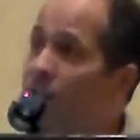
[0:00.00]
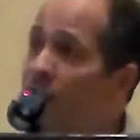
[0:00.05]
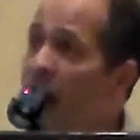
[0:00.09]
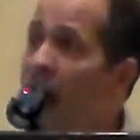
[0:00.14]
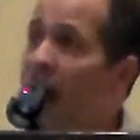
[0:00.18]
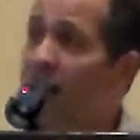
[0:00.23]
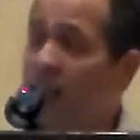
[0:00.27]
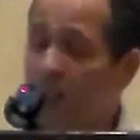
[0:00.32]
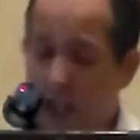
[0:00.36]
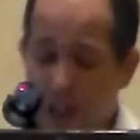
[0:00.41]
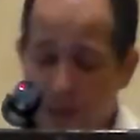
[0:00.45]
In
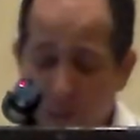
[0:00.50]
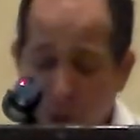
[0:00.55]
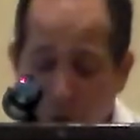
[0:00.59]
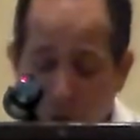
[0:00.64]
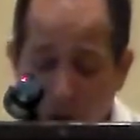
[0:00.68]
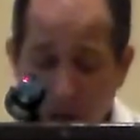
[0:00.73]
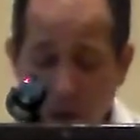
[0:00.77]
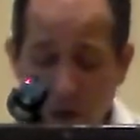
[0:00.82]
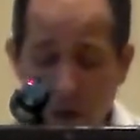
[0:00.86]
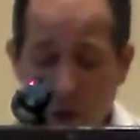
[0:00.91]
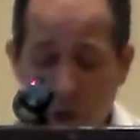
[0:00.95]
fact, this
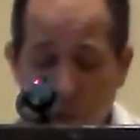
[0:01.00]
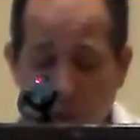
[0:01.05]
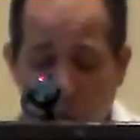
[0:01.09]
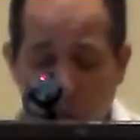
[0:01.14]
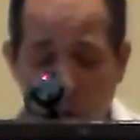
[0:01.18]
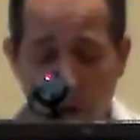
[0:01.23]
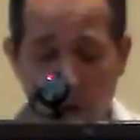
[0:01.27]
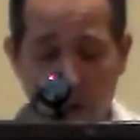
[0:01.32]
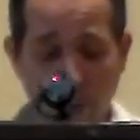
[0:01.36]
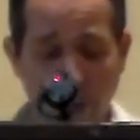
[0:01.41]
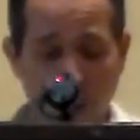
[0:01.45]
morning you
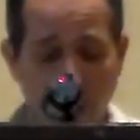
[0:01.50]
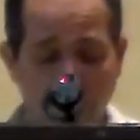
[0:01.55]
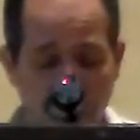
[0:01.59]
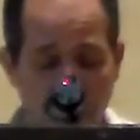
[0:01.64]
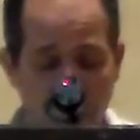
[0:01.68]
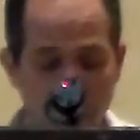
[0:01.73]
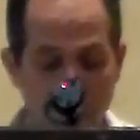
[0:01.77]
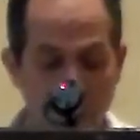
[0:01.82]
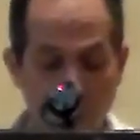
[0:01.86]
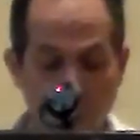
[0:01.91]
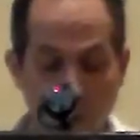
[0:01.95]
swore under
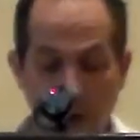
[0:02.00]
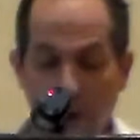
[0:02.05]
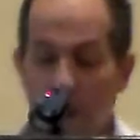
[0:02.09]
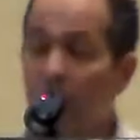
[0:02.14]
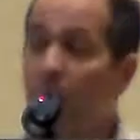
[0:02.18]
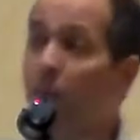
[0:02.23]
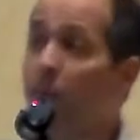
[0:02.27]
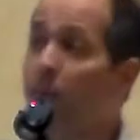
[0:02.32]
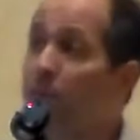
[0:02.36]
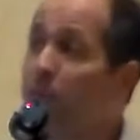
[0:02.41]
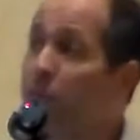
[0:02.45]
oath he was
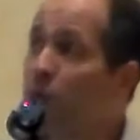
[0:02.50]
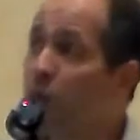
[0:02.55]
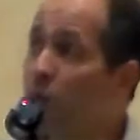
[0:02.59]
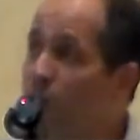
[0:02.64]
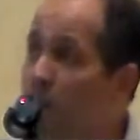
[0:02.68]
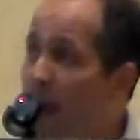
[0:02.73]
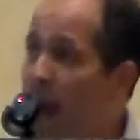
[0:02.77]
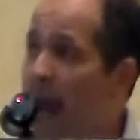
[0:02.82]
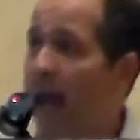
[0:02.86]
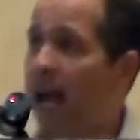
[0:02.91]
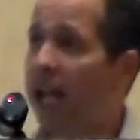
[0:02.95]
wearing
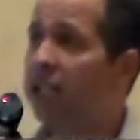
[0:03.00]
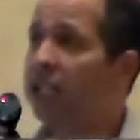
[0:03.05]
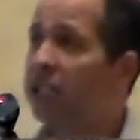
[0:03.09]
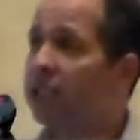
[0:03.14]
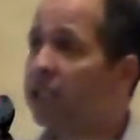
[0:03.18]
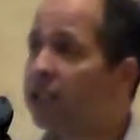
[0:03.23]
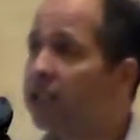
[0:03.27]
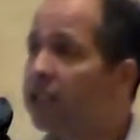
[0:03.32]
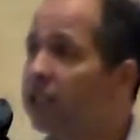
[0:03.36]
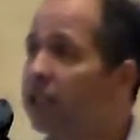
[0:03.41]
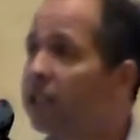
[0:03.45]
blue pants.